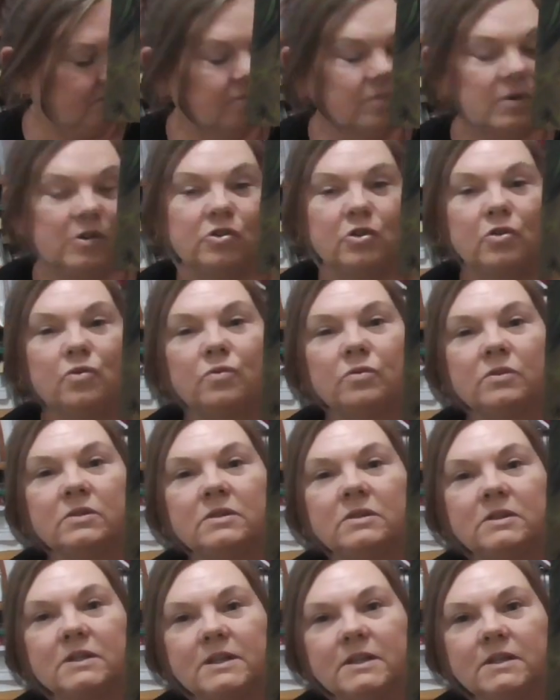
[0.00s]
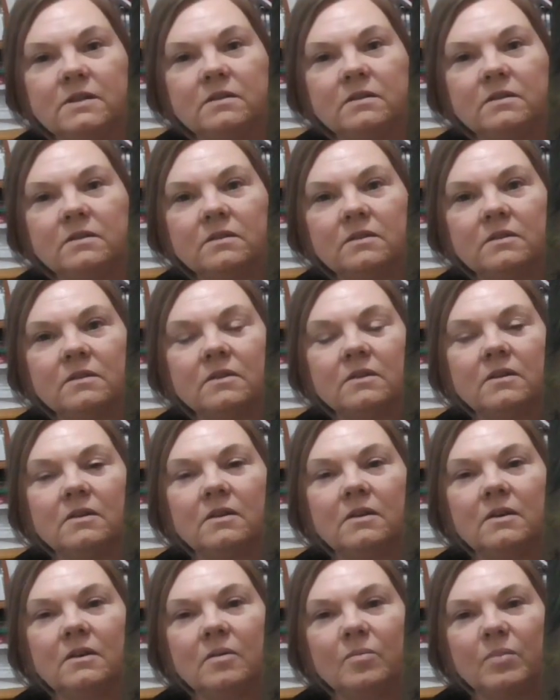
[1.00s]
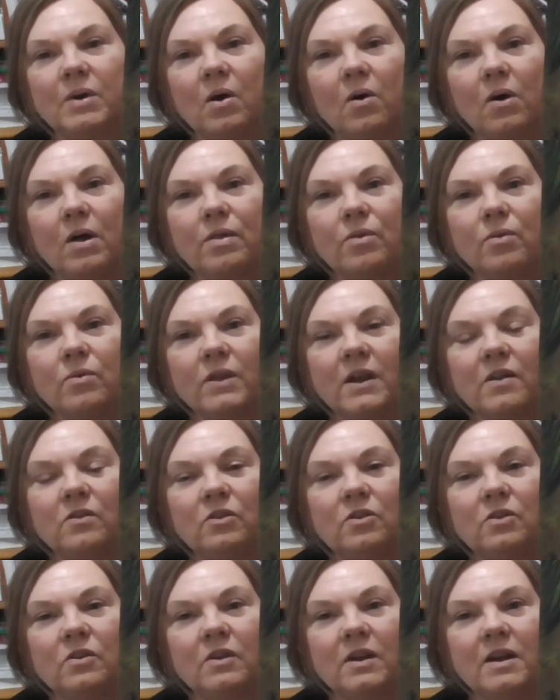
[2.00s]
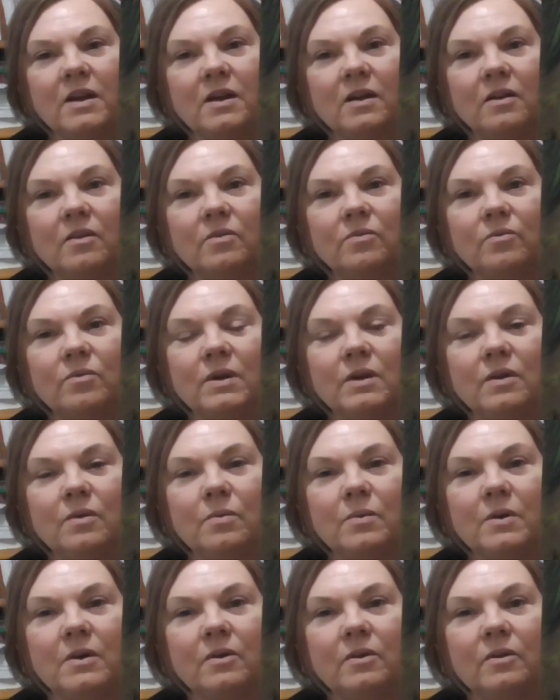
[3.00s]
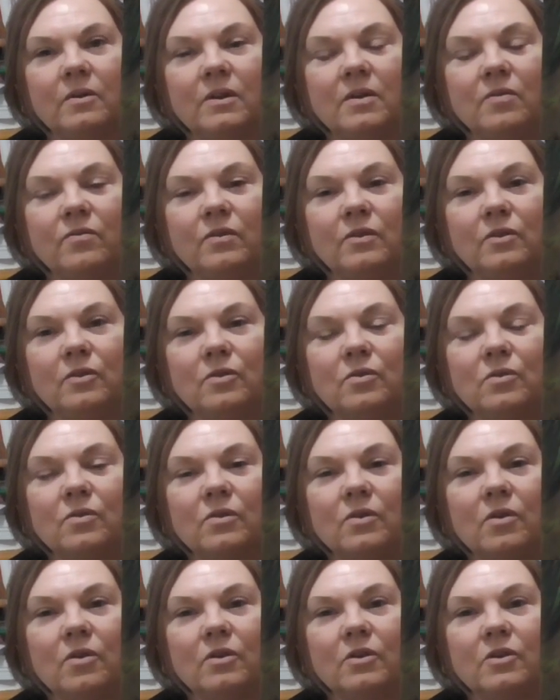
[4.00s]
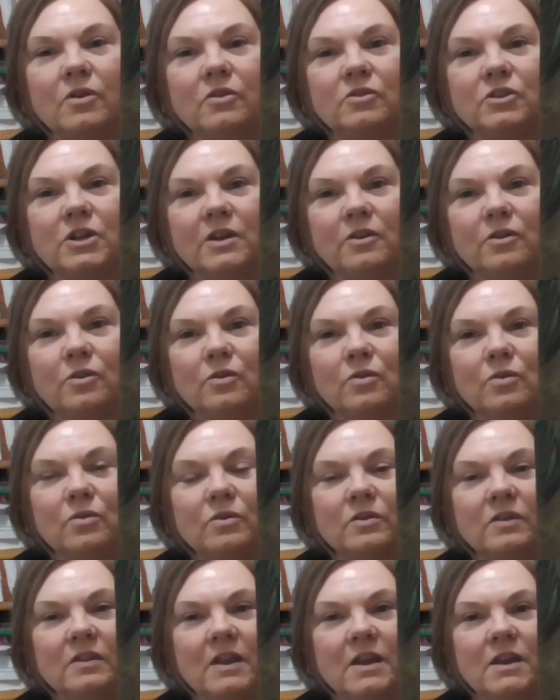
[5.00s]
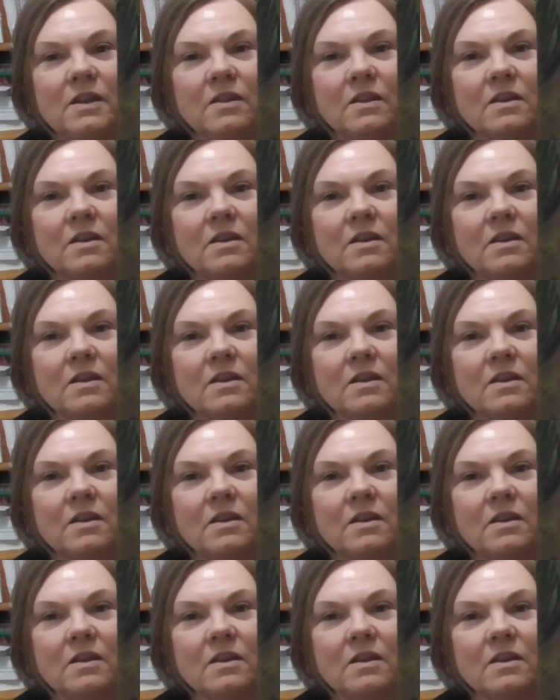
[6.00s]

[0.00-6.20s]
Michelle did. But I thought that turned out really well. If you look on her channel, you'll see